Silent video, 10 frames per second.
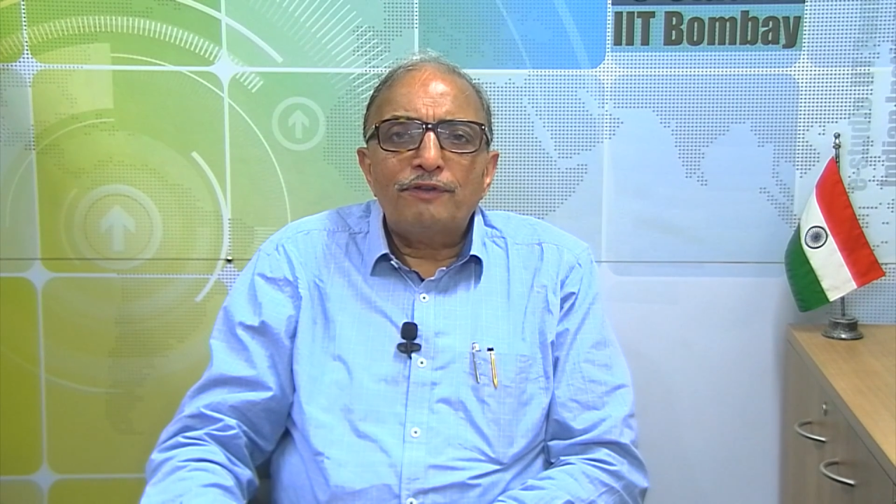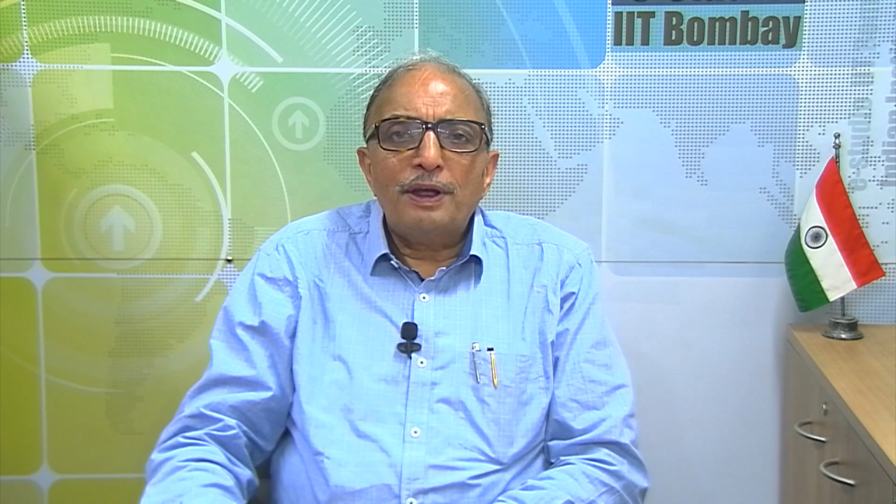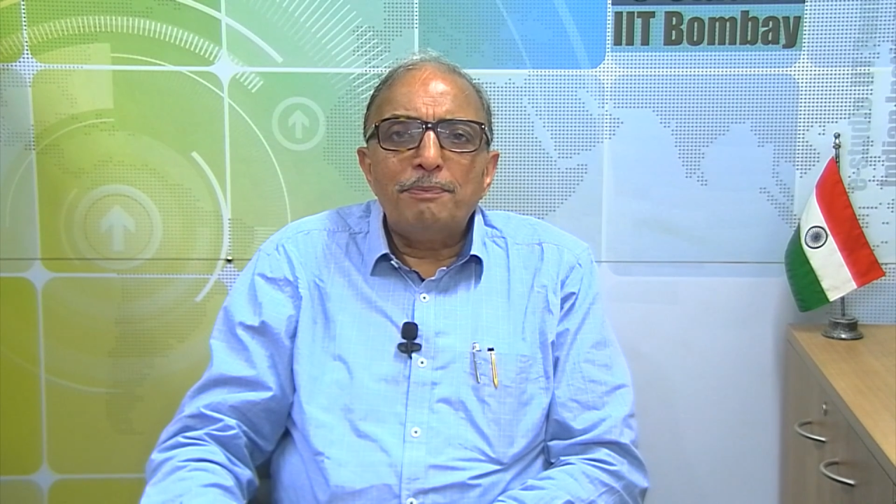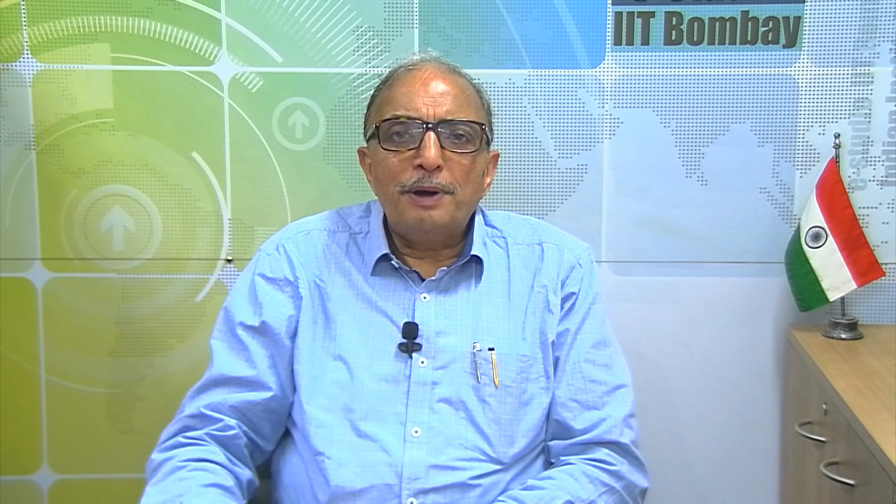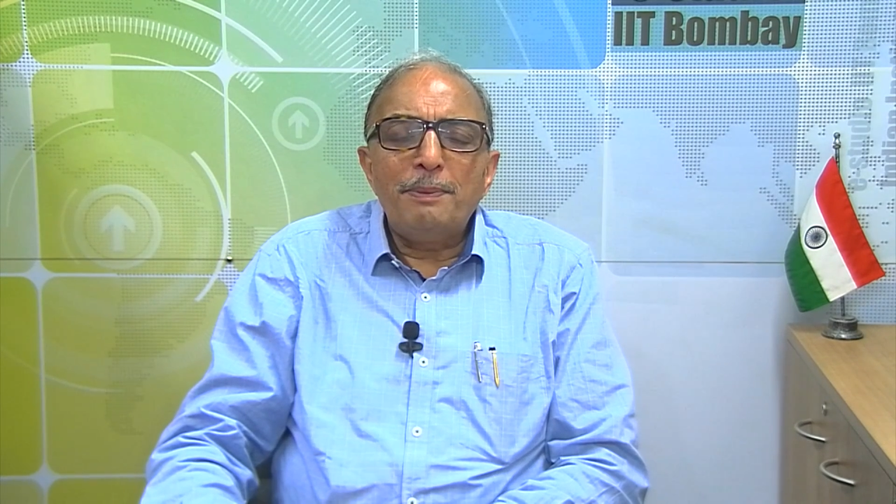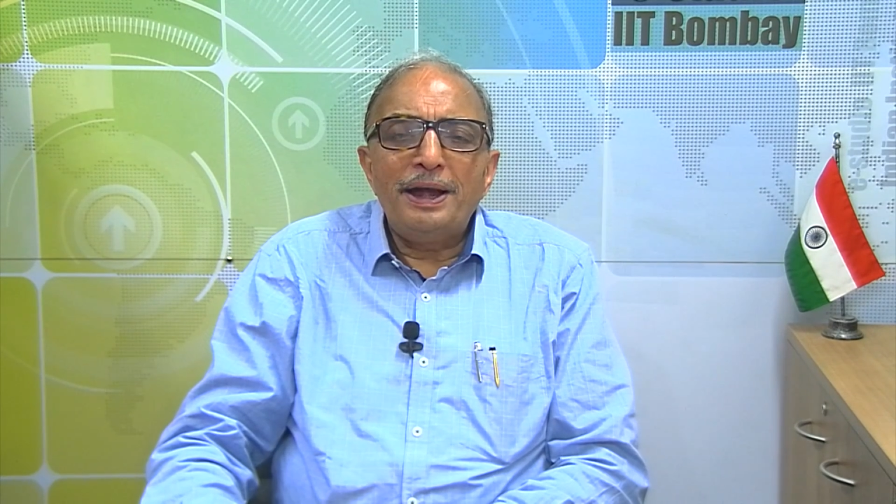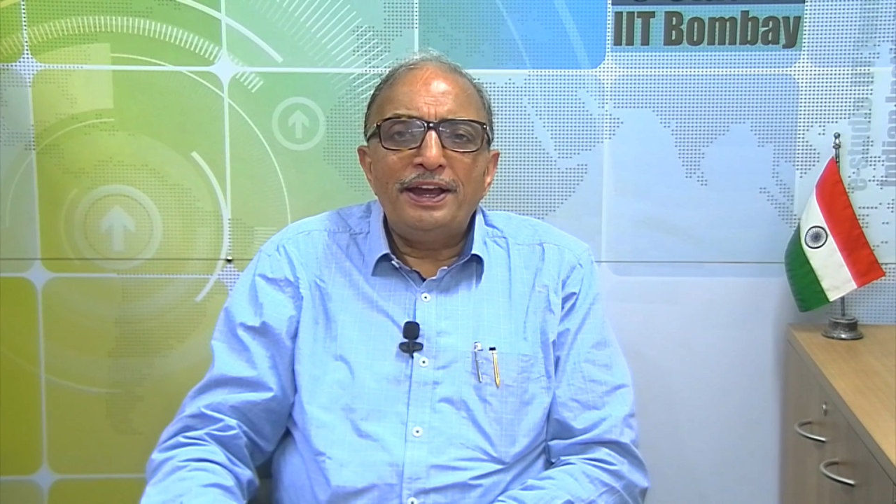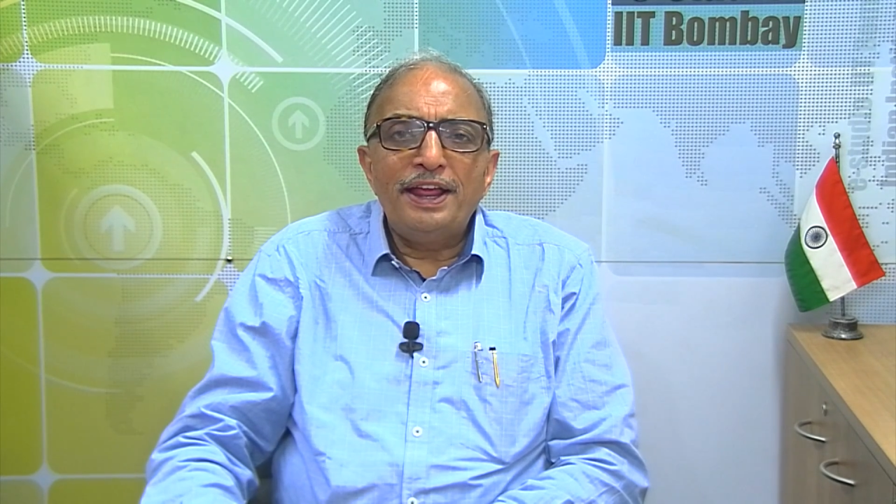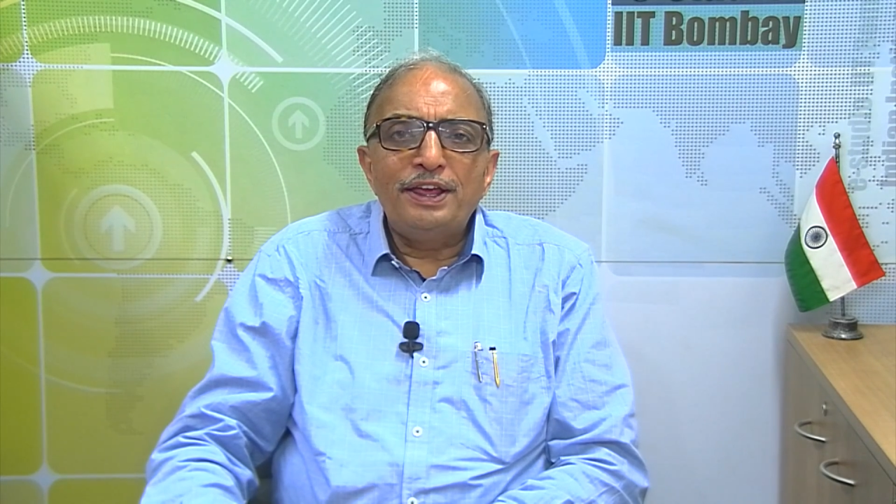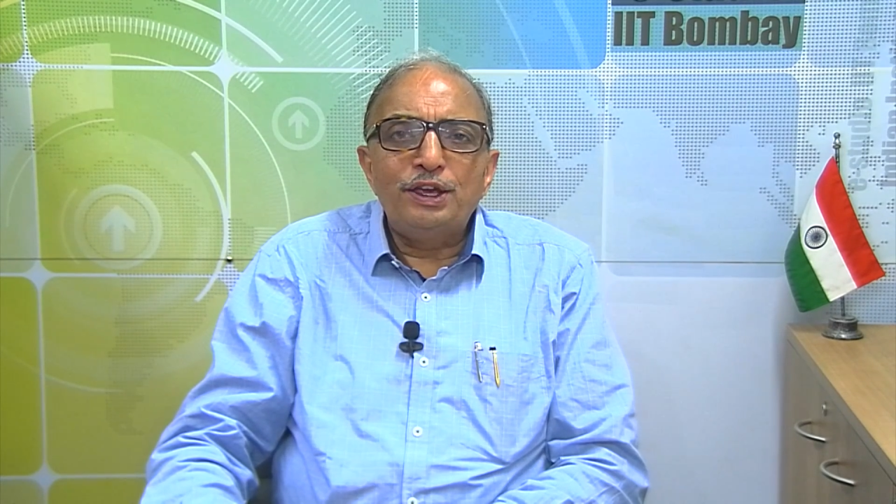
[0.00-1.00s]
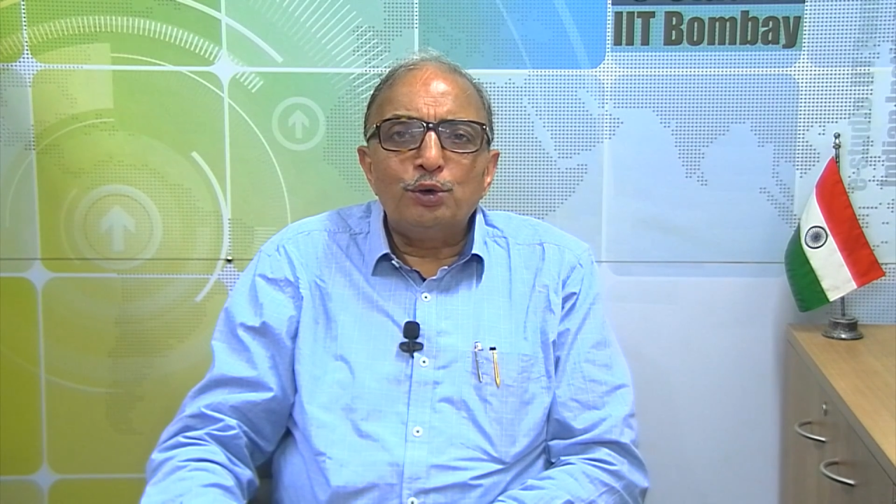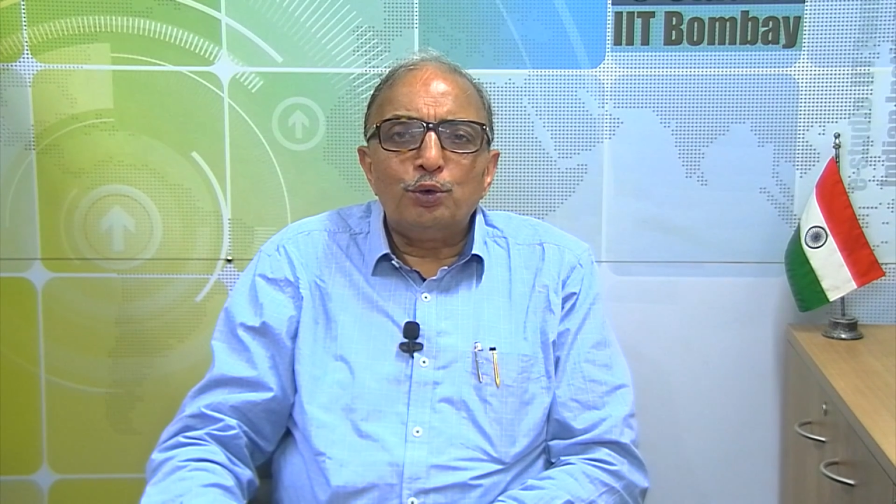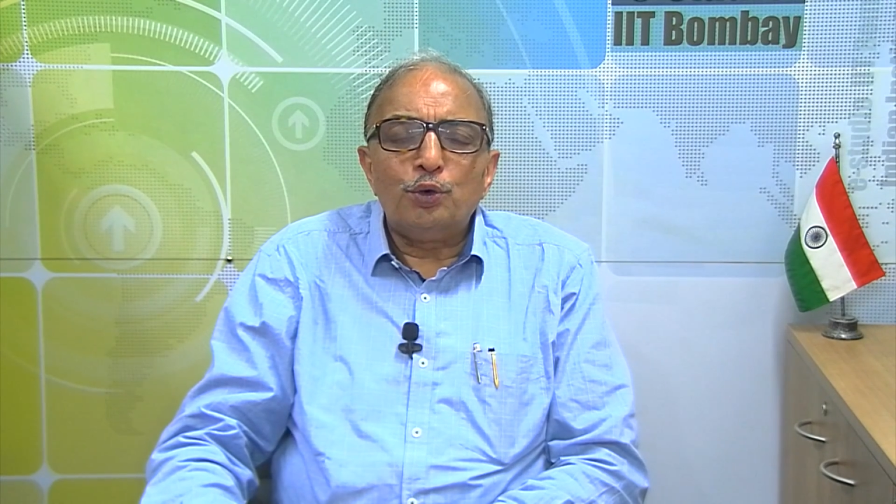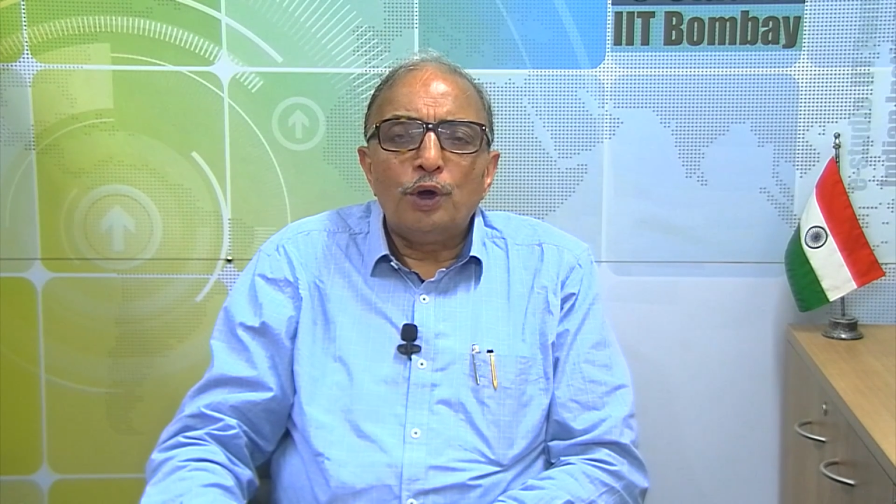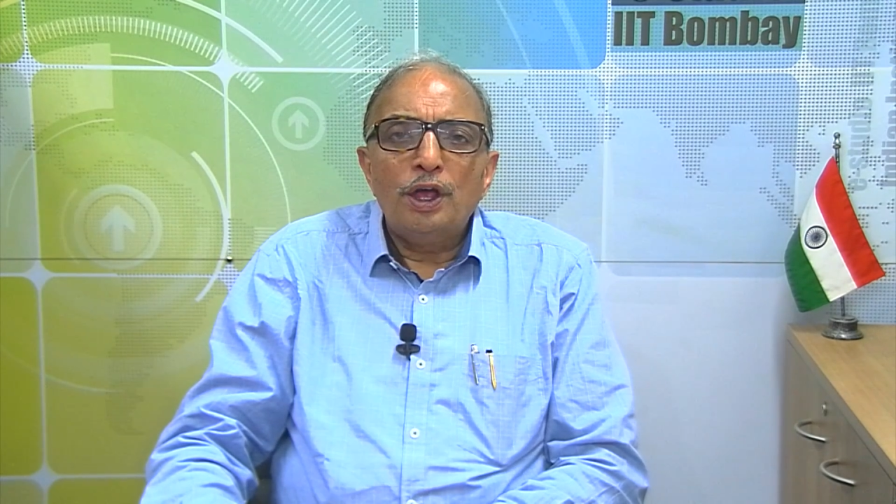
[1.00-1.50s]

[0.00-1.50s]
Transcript: implementing queue